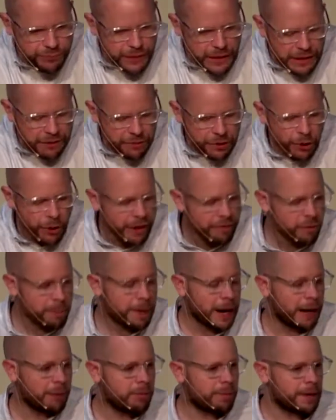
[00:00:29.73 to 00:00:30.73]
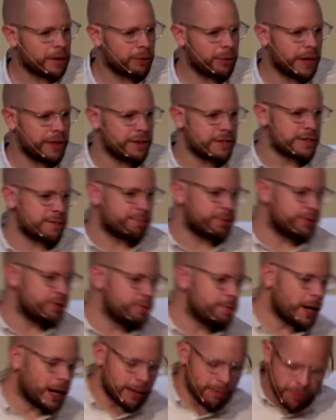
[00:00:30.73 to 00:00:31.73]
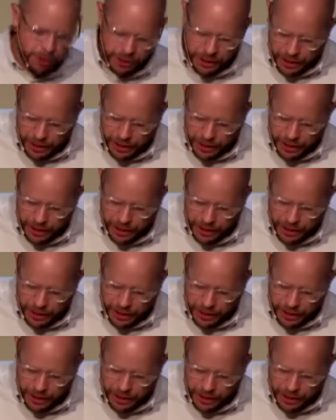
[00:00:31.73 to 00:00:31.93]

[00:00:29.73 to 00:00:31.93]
If you don't have a Bible, by the way, there's a pew Bible